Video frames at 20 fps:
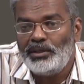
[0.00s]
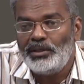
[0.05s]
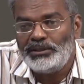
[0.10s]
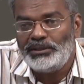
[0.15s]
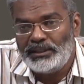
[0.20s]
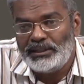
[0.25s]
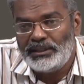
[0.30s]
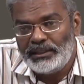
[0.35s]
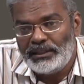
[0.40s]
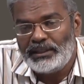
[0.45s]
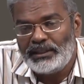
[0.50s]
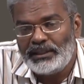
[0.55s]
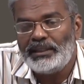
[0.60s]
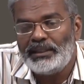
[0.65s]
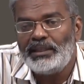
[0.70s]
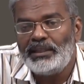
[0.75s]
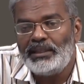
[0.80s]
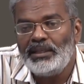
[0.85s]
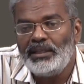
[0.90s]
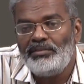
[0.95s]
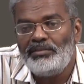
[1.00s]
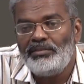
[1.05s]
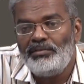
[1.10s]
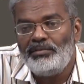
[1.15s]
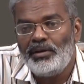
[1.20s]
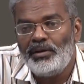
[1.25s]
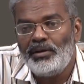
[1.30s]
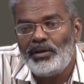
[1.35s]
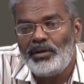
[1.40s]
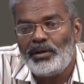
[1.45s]
Generally,
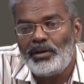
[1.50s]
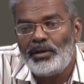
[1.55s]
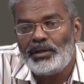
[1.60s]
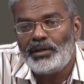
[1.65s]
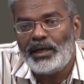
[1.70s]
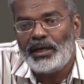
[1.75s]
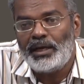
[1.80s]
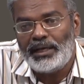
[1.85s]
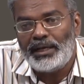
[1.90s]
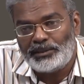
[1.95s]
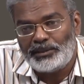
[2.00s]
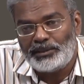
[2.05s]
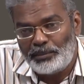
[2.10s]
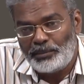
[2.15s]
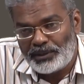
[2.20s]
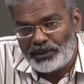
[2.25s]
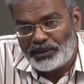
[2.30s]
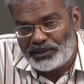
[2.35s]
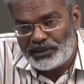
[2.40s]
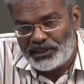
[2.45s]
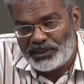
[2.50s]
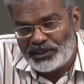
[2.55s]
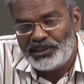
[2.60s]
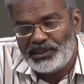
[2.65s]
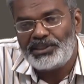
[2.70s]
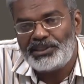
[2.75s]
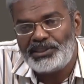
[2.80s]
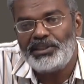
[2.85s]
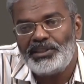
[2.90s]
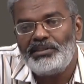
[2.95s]
as per
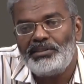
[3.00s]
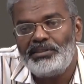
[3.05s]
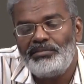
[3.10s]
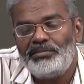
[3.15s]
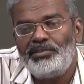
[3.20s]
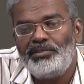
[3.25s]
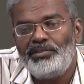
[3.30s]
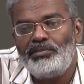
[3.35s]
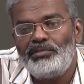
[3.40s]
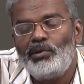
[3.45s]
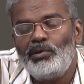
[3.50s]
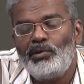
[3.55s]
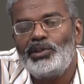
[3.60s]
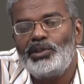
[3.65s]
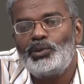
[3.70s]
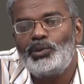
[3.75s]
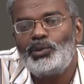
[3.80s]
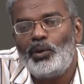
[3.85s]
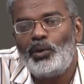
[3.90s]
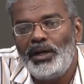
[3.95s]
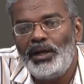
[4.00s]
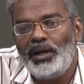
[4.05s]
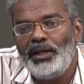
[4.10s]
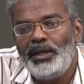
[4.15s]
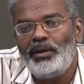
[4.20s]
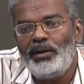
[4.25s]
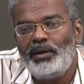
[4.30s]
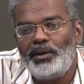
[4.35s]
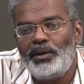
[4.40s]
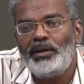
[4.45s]
tradition, we focus only
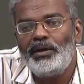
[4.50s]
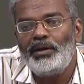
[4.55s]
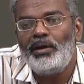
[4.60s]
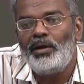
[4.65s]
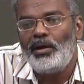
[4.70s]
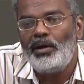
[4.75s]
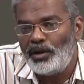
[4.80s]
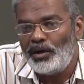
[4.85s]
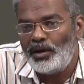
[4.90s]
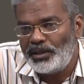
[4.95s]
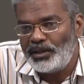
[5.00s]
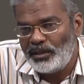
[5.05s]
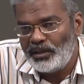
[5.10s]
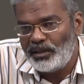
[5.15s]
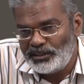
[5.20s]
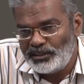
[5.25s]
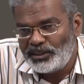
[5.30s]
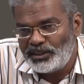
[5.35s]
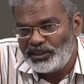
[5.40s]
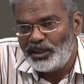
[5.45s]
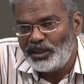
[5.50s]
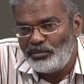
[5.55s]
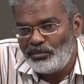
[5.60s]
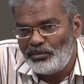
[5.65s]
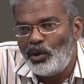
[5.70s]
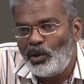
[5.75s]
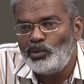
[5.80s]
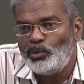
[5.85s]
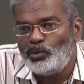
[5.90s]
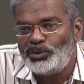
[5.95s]
on archaeological
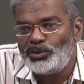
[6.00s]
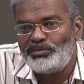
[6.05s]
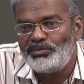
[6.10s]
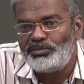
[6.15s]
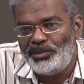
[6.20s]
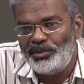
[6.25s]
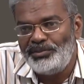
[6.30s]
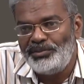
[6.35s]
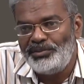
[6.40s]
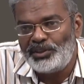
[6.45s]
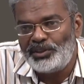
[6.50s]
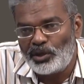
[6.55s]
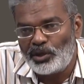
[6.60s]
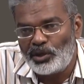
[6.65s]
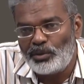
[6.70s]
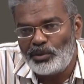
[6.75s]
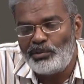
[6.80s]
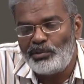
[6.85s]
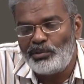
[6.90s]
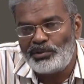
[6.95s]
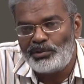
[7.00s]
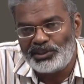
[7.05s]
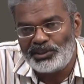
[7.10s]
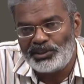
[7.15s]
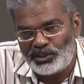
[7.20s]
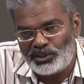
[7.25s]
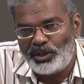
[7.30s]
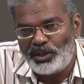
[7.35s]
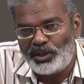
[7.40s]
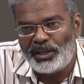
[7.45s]
mounds when we talk about
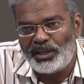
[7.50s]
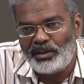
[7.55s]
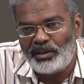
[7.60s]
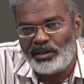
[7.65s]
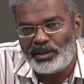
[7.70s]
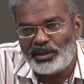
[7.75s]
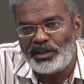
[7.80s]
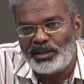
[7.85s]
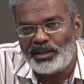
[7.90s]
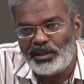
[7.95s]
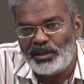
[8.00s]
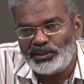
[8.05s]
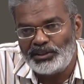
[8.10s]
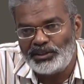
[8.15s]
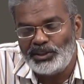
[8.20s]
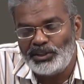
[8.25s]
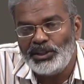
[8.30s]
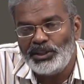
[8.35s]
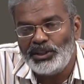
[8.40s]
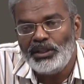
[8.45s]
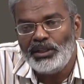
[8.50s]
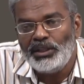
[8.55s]
historical archaeology.